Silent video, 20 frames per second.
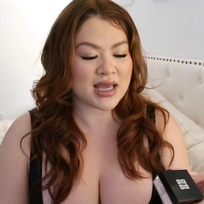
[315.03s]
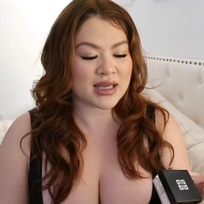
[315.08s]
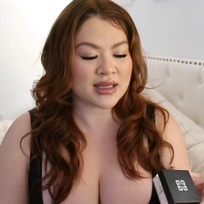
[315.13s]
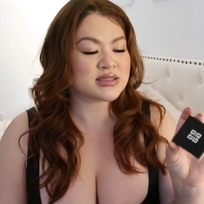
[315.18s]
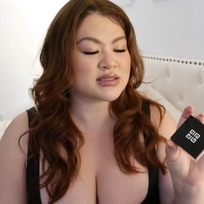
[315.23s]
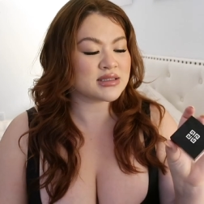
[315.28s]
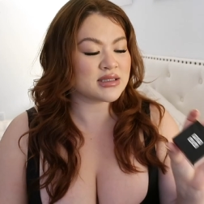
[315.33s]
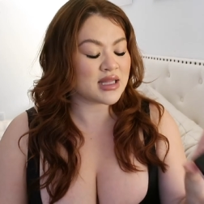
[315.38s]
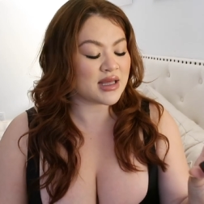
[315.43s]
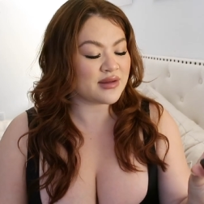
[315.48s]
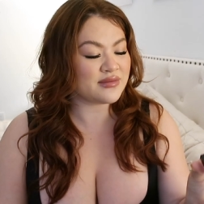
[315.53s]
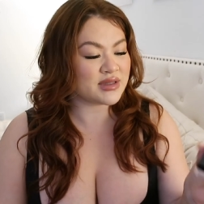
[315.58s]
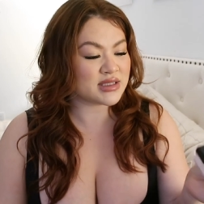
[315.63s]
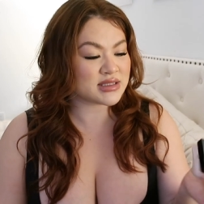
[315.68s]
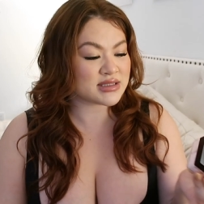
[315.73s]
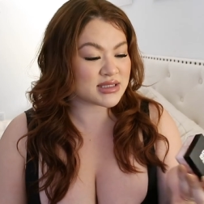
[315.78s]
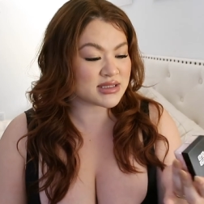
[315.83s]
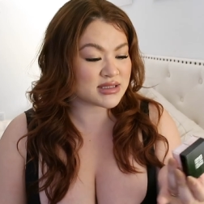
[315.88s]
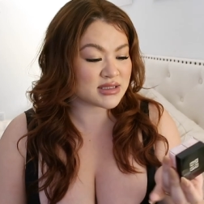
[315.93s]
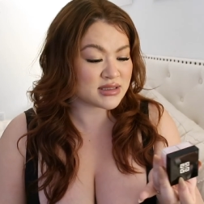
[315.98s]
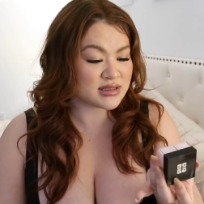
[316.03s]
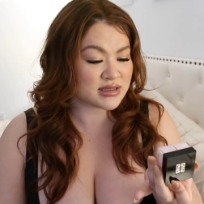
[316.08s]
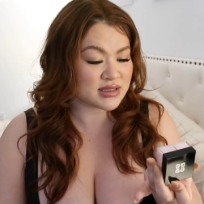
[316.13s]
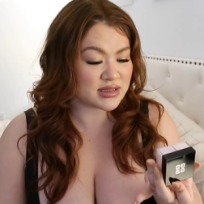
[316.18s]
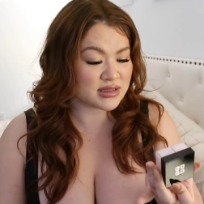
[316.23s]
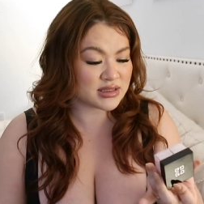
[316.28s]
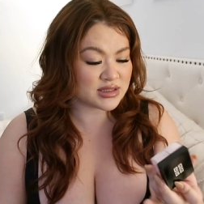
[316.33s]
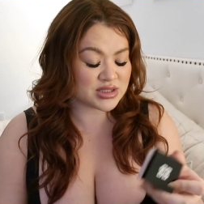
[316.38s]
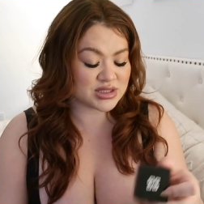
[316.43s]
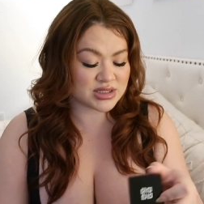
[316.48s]
I just love this. This is
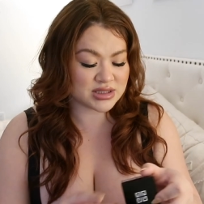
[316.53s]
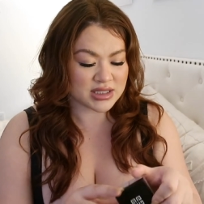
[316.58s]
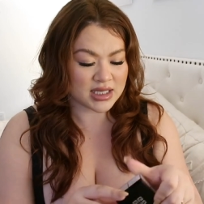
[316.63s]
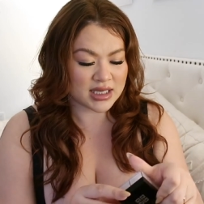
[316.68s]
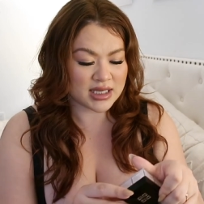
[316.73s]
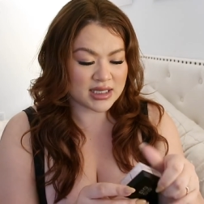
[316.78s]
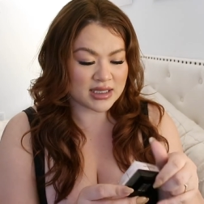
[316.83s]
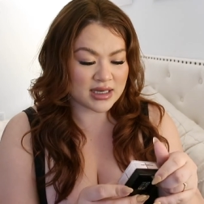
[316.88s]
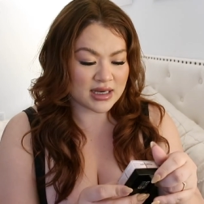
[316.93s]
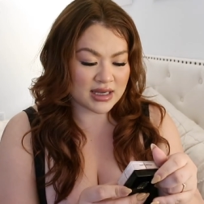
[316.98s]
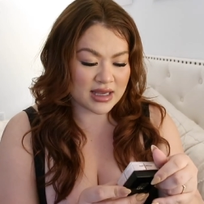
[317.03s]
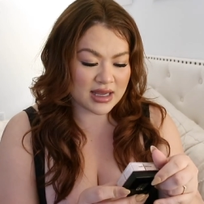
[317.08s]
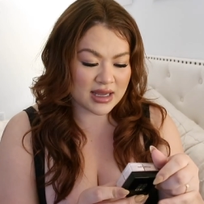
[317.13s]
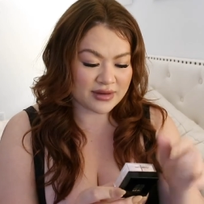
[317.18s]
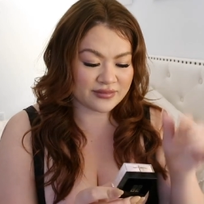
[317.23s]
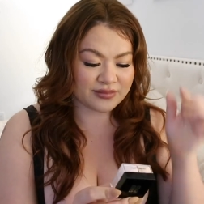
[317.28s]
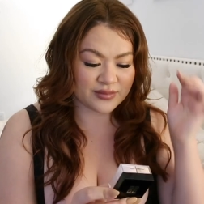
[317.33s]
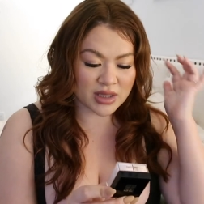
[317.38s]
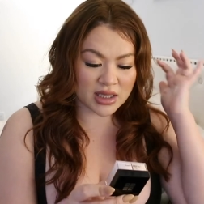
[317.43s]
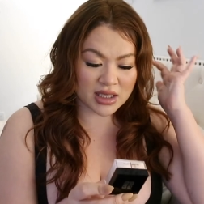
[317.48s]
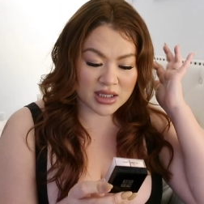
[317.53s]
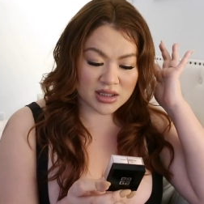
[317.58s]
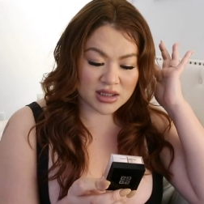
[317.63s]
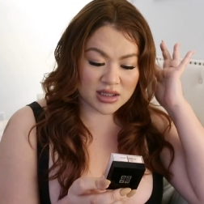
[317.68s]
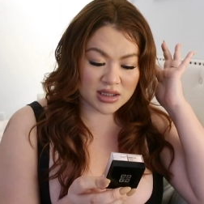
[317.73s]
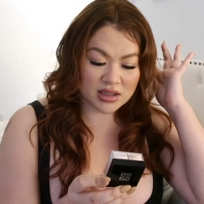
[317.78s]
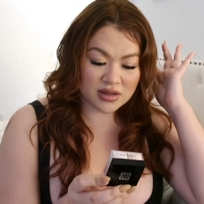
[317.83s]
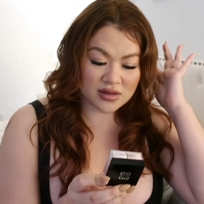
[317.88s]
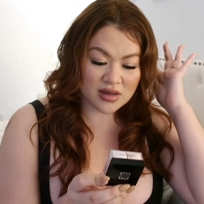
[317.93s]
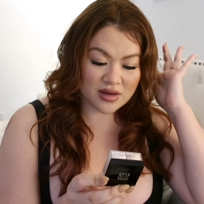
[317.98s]
in the shade. I have mine
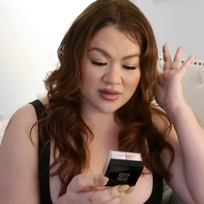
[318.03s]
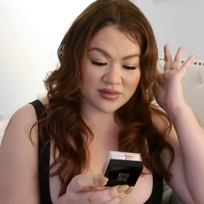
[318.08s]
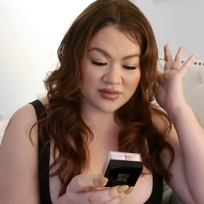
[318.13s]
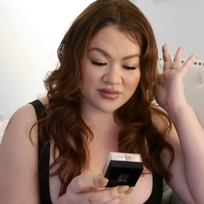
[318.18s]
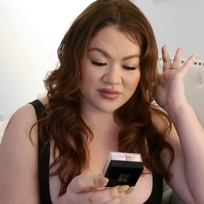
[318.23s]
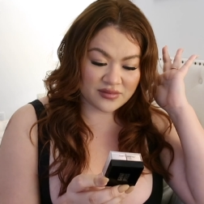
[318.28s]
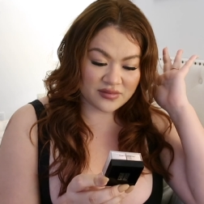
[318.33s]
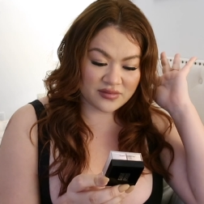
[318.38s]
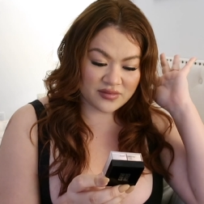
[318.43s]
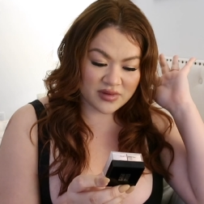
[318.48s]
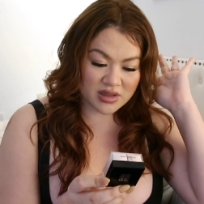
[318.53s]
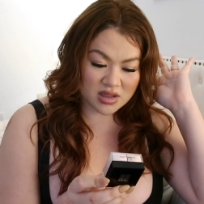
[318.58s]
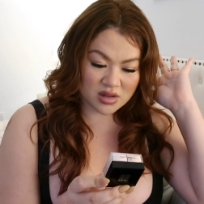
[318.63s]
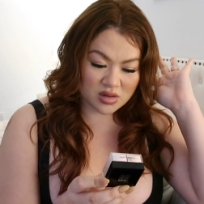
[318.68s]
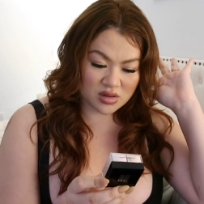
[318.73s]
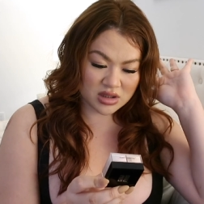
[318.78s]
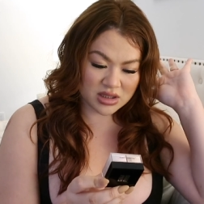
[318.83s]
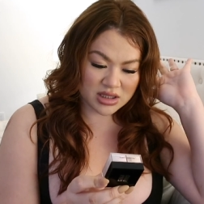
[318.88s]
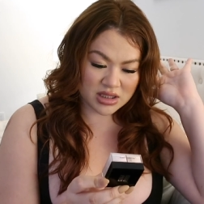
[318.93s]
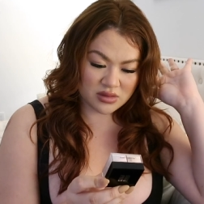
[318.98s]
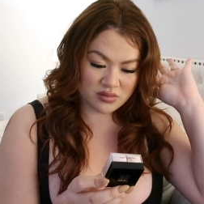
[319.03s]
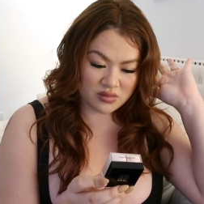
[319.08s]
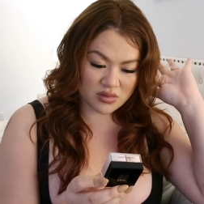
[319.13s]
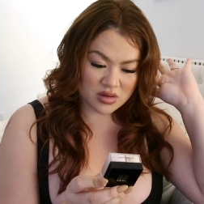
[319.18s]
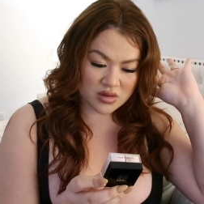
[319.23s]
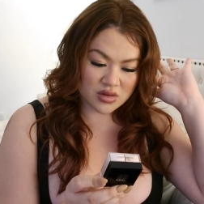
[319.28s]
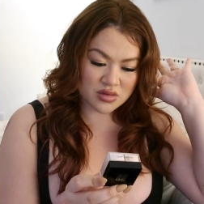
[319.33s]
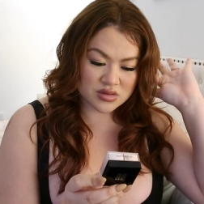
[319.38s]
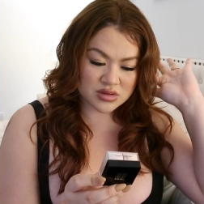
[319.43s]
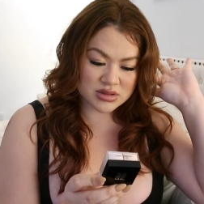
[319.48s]
in Violi
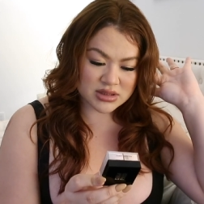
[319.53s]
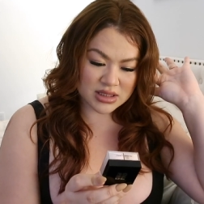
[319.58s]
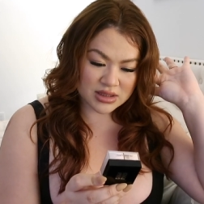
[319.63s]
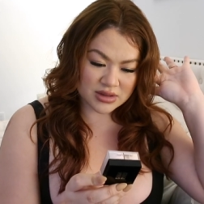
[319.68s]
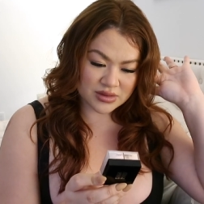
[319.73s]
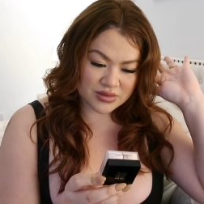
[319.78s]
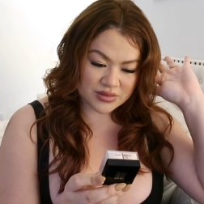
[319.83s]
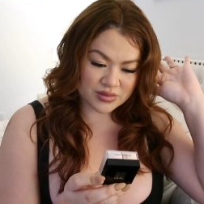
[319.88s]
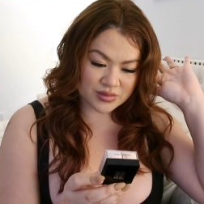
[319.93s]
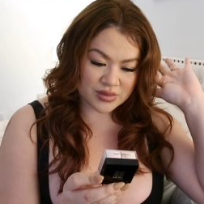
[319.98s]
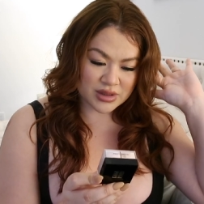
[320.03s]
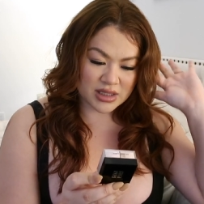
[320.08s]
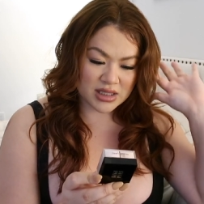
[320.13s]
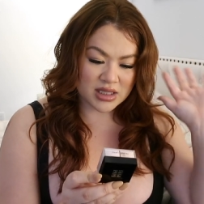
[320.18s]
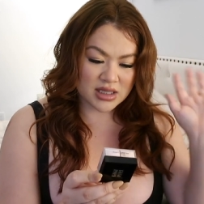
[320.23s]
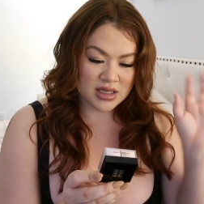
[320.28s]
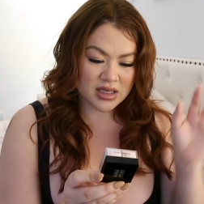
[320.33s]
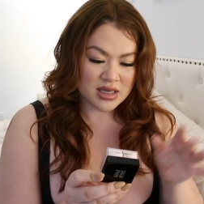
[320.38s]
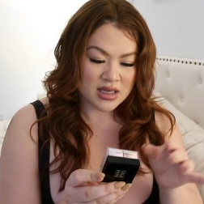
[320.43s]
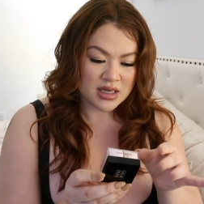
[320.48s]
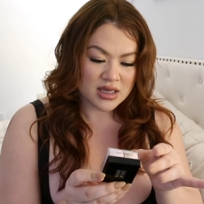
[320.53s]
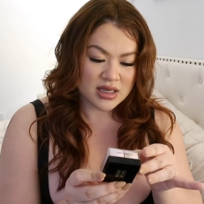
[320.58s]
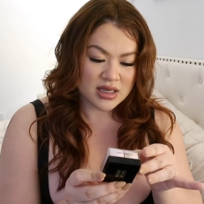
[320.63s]
Rose in 3.